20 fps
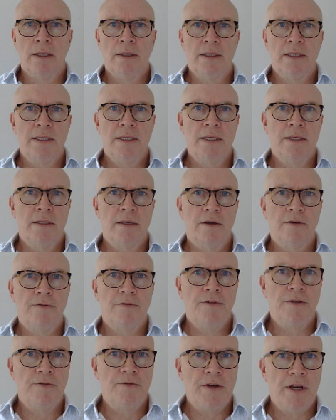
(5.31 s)
This is a
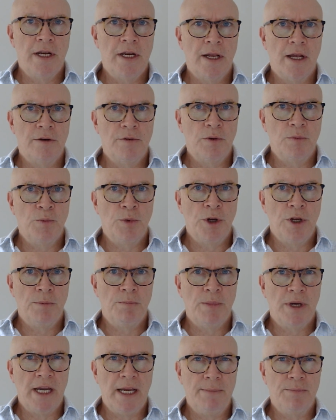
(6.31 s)
1500
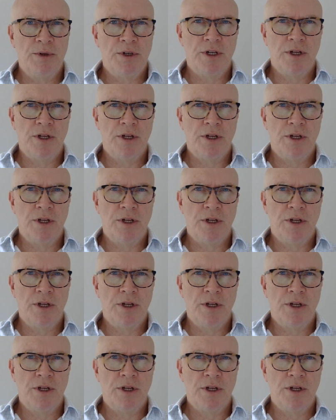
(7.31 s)
word paper,